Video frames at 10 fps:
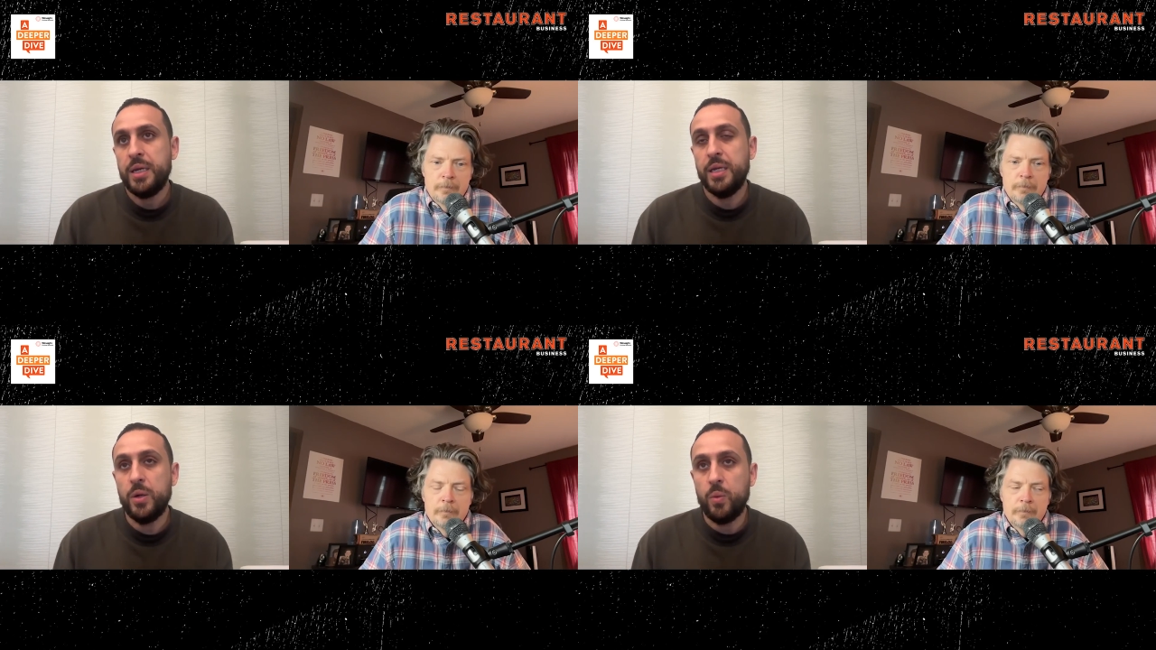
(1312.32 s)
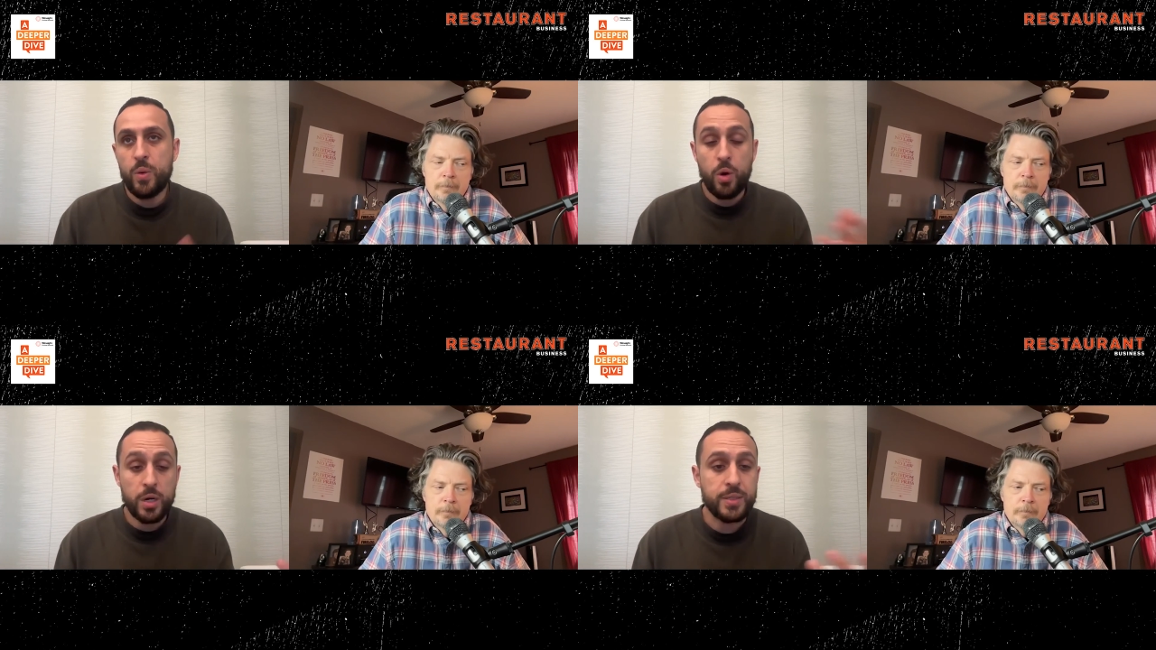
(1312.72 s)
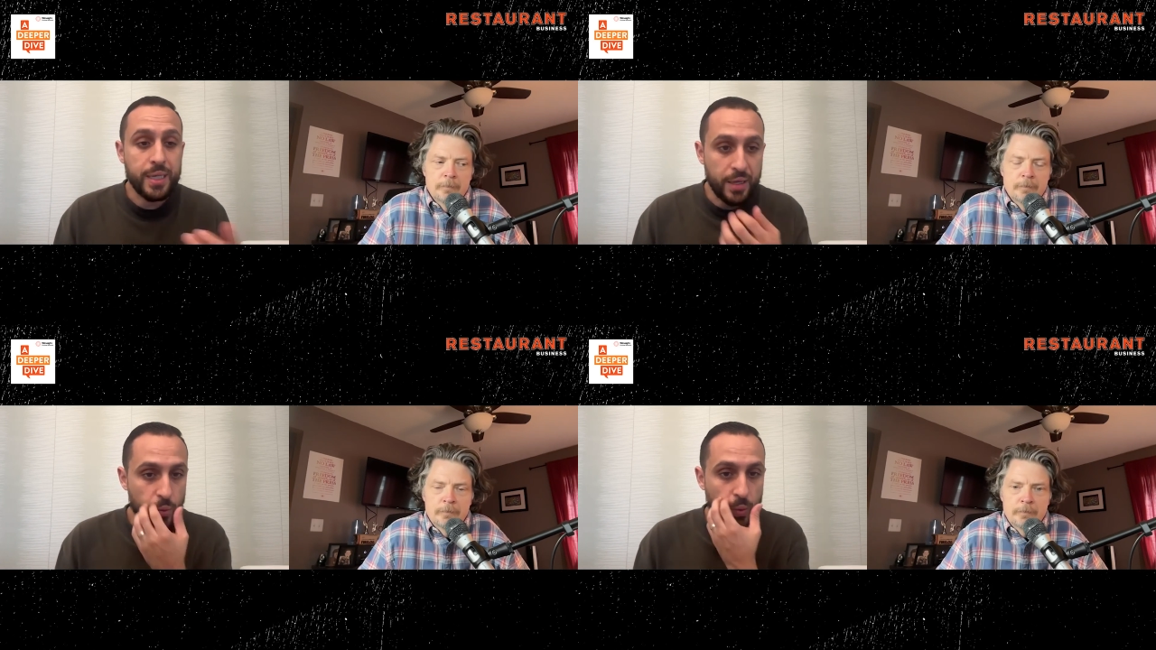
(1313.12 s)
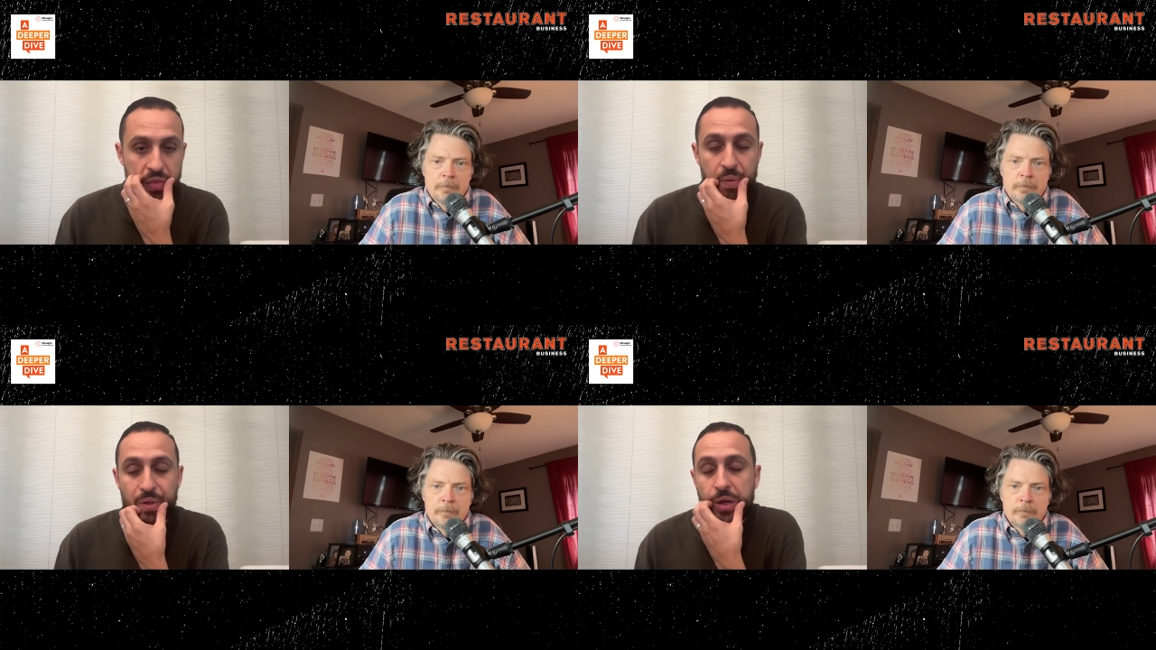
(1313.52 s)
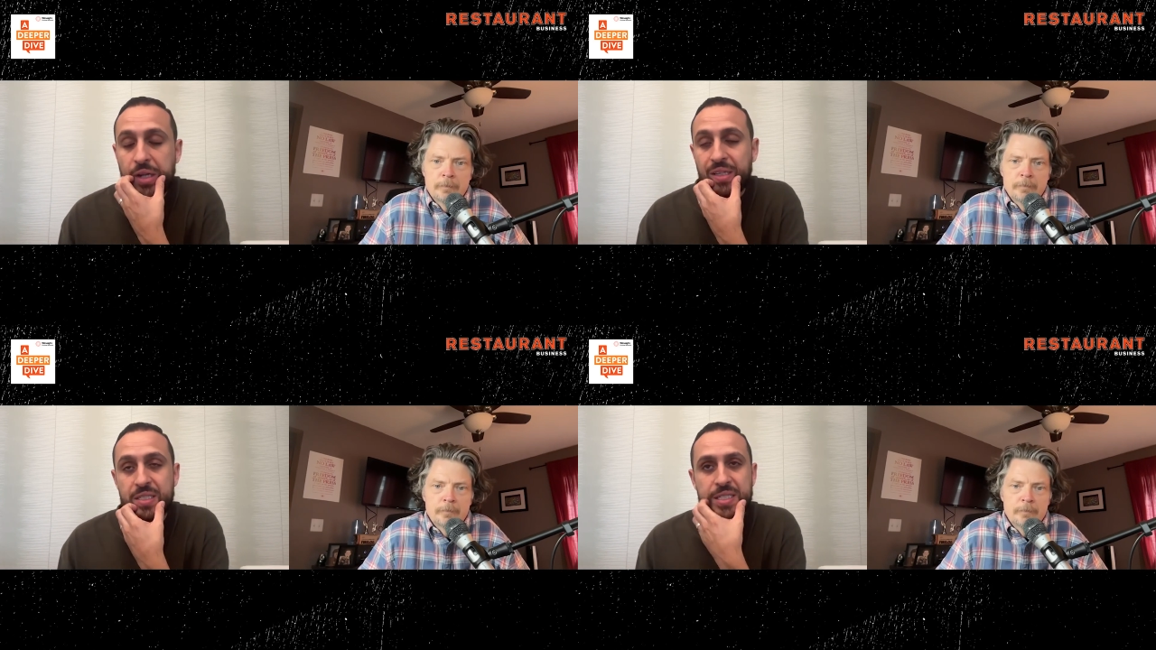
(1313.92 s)
Speaker 1: You know, we work together with them and
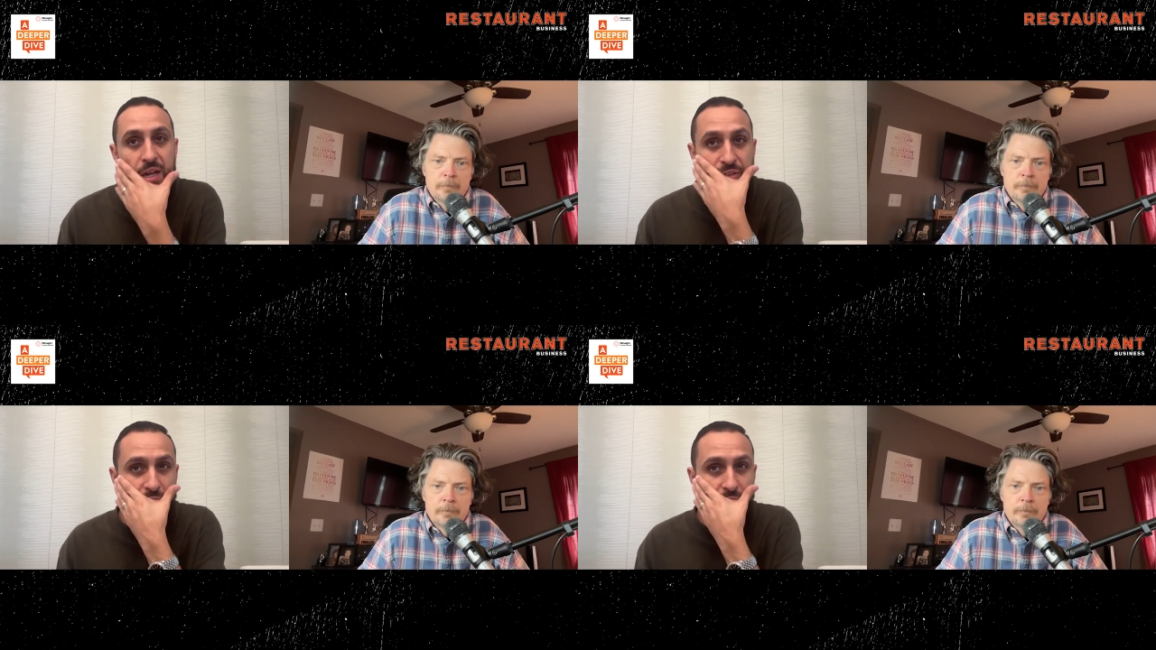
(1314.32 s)
all of this stuff.